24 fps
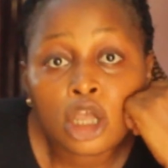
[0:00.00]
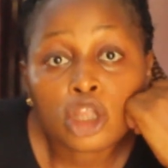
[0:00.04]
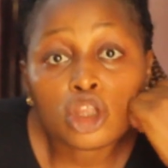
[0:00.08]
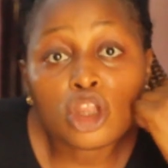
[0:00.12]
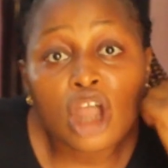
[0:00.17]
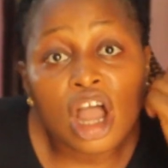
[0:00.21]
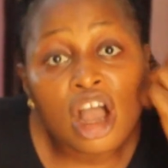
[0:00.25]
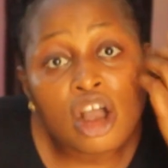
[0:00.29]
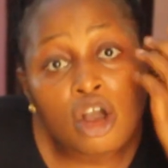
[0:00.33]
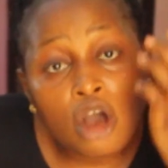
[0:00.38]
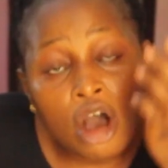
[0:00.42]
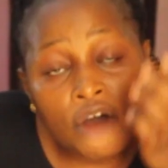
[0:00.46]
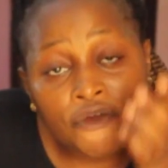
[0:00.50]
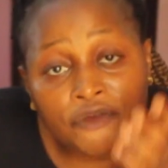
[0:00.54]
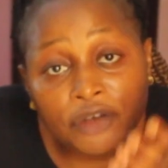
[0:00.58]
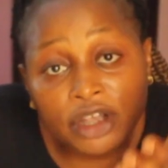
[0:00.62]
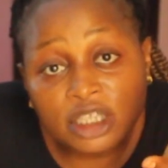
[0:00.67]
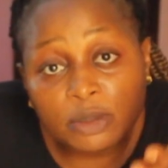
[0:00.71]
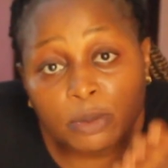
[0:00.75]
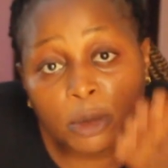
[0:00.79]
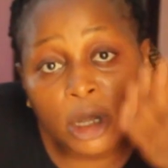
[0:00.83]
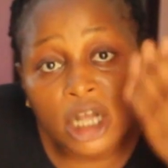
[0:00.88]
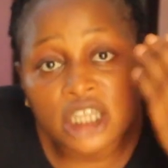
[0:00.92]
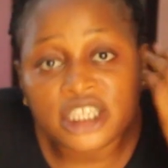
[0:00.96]
Don't go for
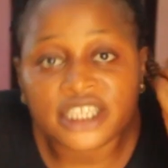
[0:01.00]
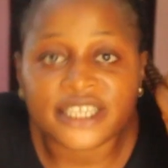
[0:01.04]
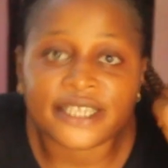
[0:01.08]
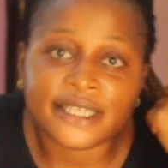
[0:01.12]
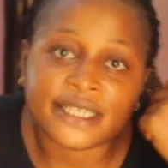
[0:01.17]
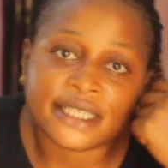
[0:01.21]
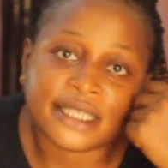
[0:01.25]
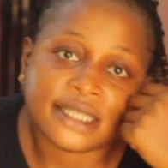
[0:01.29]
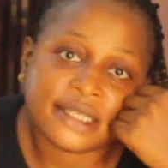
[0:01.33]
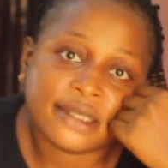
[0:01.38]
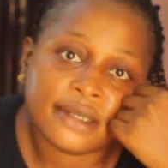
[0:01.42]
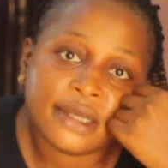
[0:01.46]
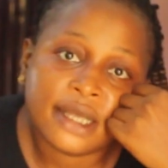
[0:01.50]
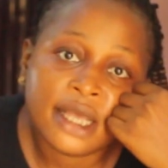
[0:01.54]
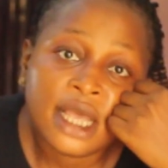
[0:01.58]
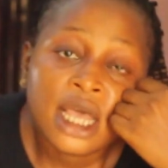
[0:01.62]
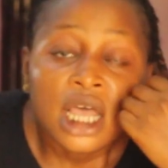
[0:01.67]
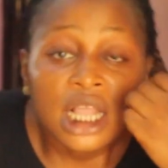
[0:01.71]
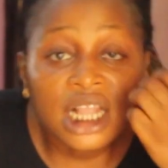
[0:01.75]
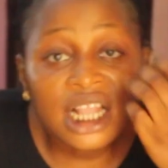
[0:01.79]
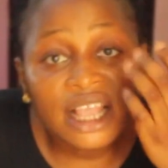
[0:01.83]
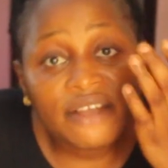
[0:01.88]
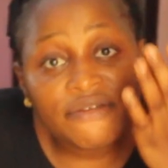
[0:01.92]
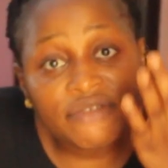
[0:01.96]
small things.
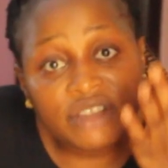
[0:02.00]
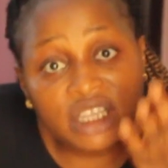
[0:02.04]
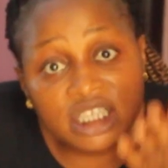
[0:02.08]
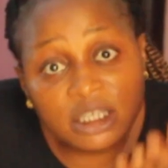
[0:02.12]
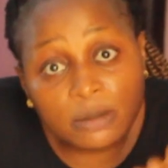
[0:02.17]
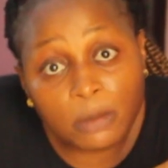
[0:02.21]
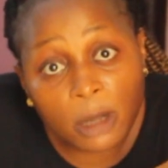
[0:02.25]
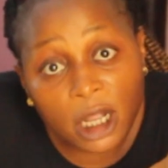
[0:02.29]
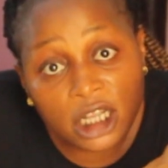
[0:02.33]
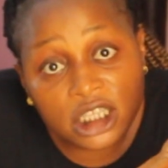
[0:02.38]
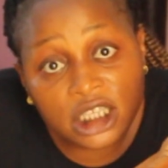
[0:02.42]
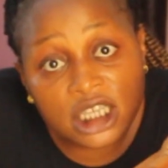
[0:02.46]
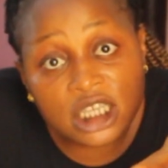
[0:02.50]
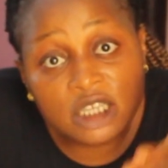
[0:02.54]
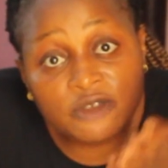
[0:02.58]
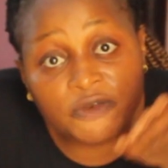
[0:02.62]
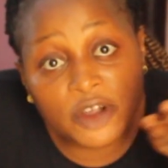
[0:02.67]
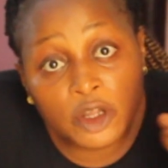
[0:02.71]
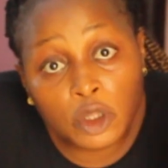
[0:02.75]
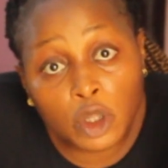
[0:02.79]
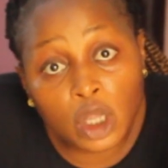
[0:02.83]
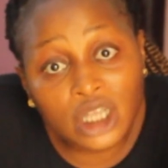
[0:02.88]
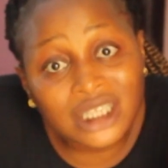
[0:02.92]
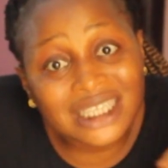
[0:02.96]
Leave the small things
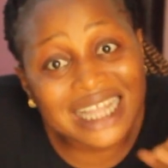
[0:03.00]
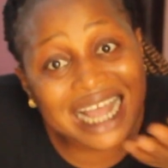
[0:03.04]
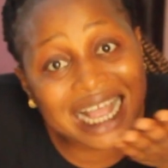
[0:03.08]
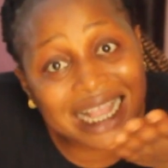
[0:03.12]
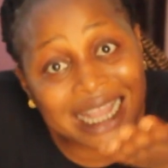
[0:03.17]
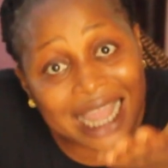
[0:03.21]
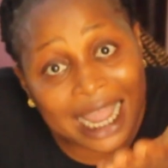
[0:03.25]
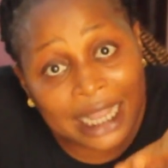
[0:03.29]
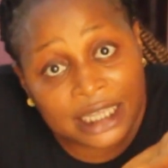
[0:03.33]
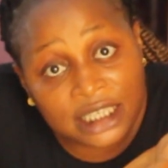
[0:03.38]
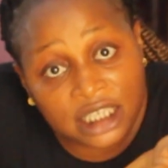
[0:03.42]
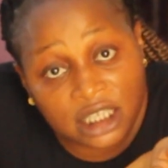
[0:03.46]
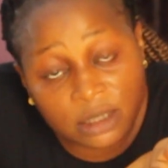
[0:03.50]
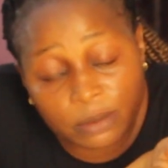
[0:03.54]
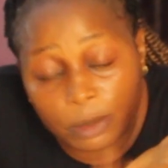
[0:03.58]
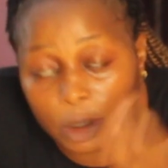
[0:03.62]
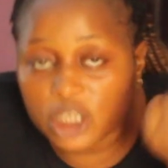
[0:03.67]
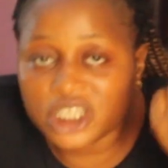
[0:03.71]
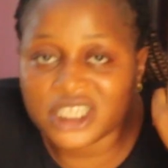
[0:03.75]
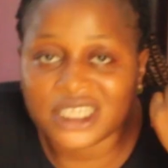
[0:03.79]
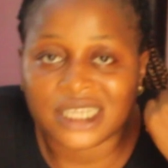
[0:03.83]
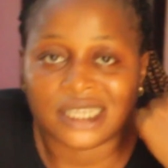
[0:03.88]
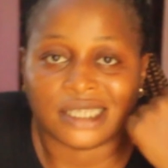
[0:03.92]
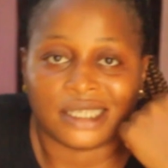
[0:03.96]
for those that like
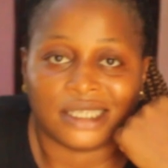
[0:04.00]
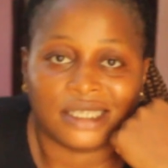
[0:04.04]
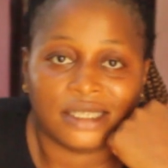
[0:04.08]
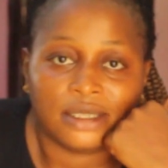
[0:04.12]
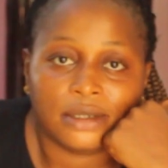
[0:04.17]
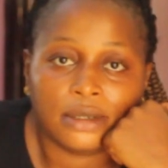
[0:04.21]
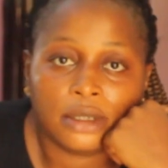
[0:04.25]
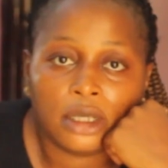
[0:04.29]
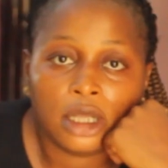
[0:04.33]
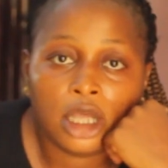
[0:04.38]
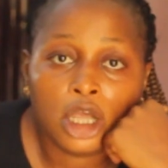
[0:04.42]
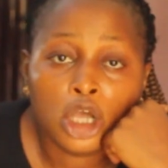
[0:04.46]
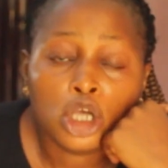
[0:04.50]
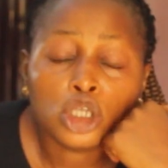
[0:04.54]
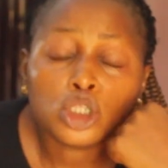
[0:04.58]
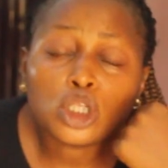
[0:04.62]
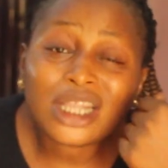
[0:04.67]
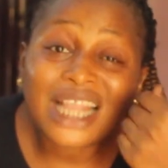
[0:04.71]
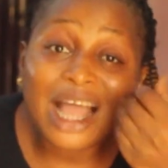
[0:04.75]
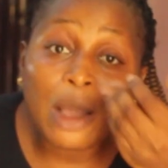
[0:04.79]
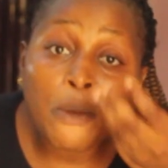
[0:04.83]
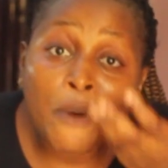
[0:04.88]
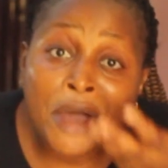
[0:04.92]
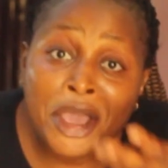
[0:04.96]
small things. So
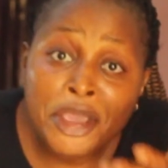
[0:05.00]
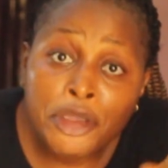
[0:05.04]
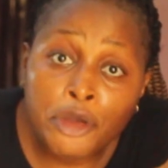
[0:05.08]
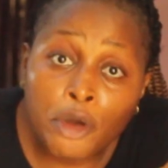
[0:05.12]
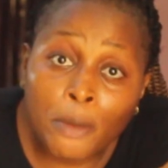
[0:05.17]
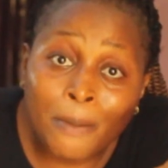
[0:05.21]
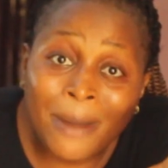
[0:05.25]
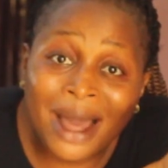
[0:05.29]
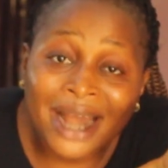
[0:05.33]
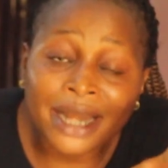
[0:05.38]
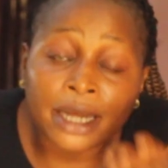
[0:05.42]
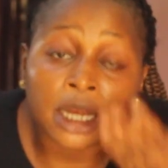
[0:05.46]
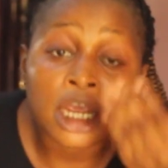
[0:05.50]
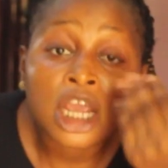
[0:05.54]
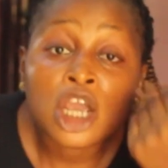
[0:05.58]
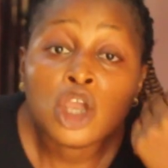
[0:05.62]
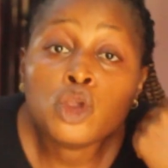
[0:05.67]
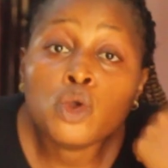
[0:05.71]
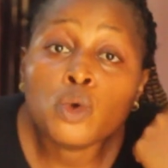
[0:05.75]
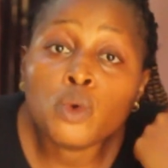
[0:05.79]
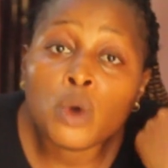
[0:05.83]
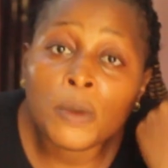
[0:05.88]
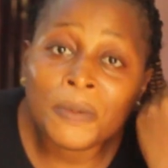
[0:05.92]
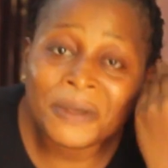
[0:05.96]
that when you marry,
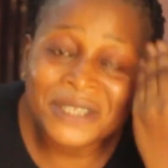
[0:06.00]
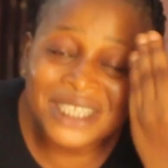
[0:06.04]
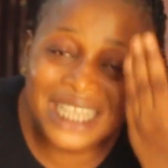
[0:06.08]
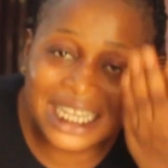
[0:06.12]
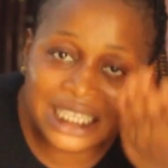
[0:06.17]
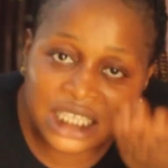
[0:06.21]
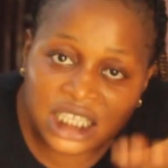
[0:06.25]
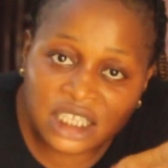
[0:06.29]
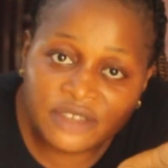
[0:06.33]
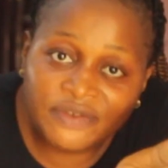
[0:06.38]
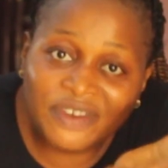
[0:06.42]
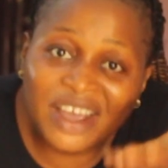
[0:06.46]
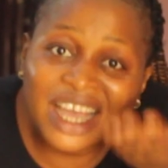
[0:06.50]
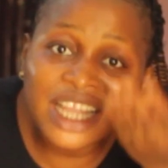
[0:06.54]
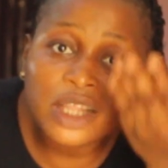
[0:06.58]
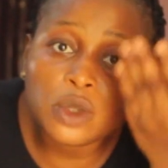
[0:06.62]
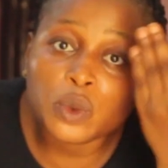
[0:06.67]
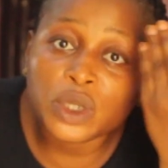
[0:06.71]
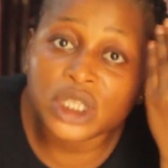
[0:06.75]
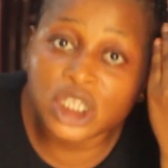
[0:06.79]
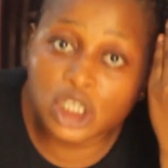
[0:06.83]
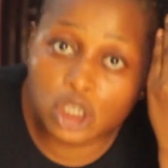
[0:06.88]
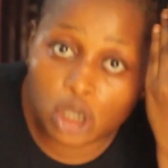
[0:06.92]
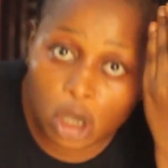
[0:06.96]
you will be satisfied
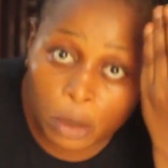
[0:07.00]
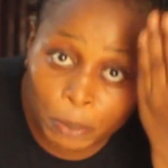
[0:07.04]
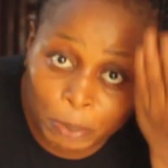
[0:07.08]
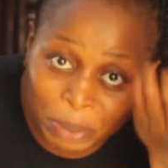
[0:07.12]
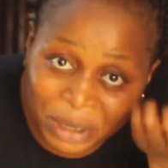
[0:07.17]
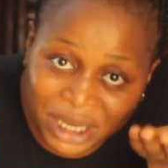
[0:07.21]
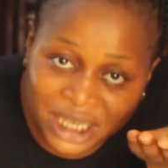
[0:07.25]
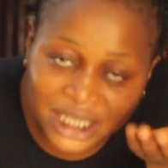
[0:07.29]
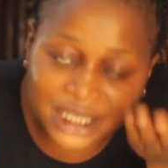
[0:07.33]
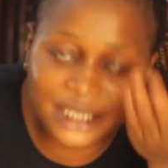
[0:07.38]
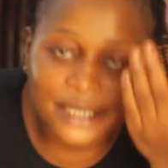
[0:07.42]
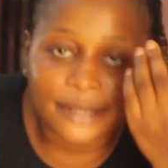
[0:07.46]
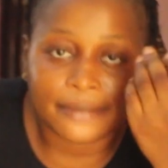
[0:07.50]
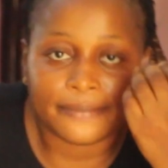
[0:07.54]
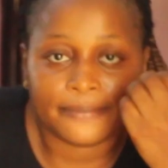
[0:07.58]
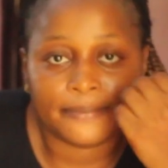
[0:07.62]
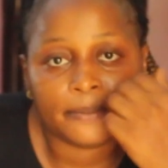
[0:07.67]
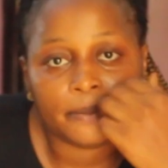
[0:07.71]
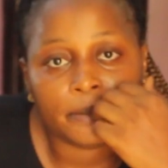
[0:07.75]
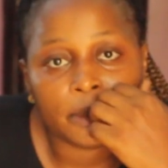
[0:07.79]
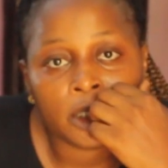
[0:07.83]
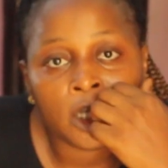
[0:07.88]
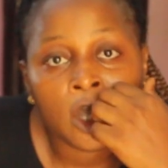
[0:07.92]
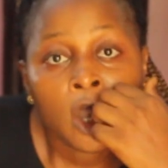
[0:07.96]
with your big thing.
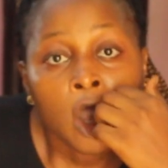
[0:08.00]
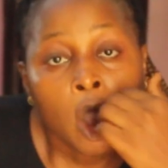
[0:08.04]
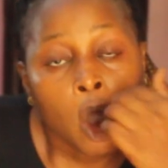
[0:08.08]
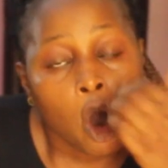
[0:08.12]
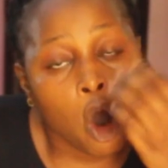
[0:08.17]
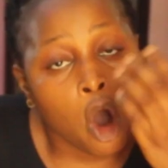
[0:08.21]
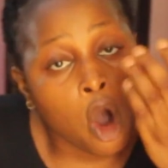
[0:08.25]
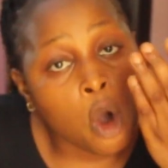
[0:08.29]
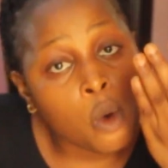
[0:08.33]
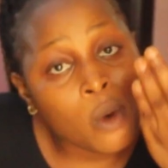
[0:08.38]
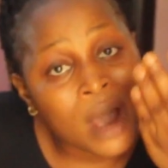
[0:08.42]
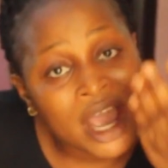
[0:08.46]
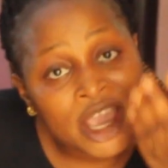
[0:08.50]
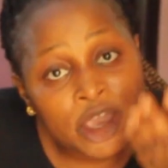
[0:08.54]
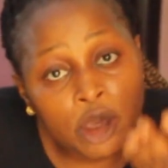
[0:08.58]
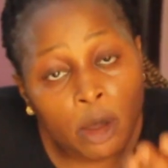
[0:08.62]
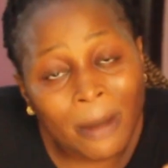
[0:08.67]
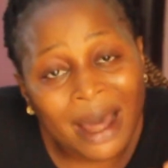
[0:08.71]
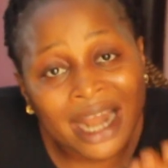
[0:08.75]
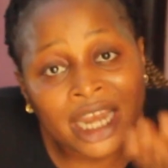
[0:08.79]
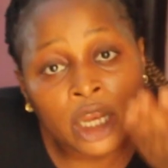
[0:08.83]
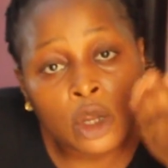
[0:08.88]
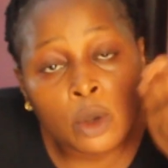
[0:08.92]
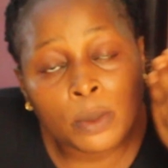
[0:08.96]
Or when you
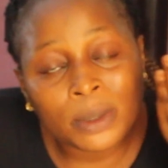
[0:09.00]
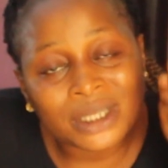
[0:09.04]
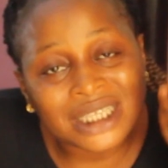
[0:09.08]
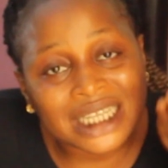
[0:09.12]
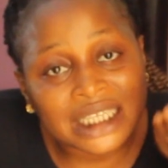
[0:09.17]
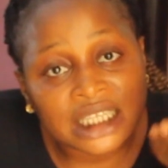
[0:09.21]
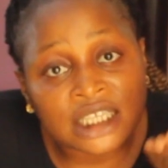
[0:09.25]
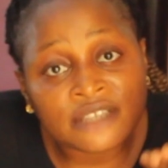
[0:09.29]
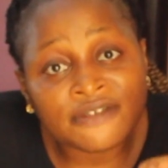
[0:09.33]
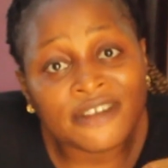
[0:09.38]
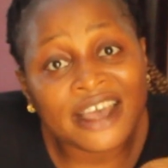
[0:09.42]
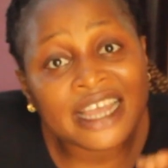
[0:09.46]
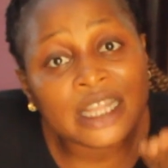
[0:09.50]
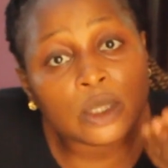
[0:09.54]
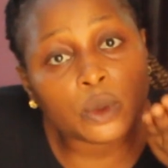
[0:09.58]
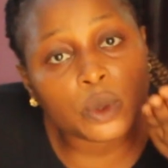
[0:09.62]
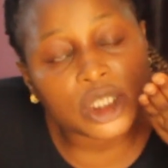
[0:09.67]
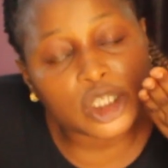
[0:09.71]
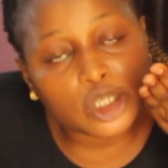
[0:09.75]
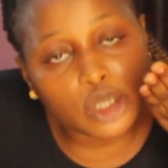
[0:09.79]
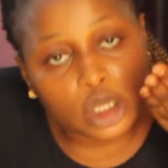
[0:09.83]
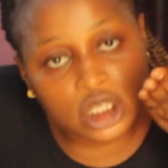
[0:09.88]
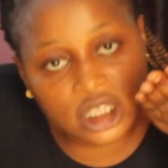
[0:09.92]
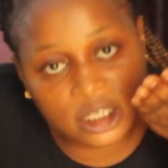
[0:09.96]
marry, you'll be satisfied
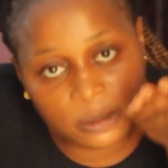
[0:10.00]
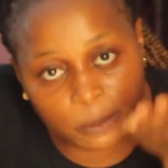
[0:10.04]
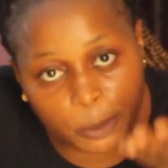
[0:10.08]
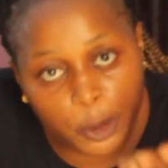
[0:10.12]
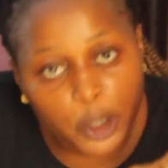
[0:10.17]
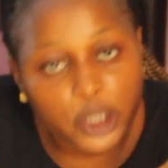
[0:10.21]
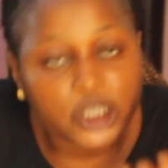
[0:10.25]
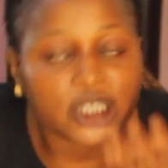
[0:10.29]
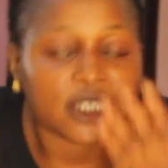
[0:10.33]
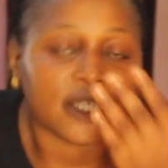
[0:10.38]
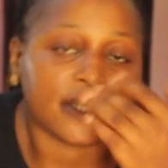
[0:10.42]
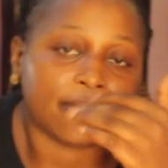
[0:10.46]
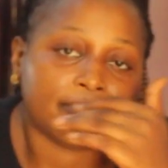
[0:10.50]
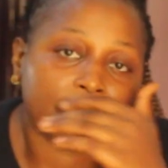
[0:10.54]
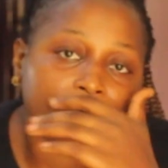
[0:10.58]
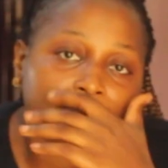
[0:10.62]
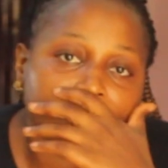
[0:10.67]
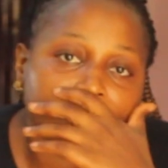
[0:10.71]
with your small thing.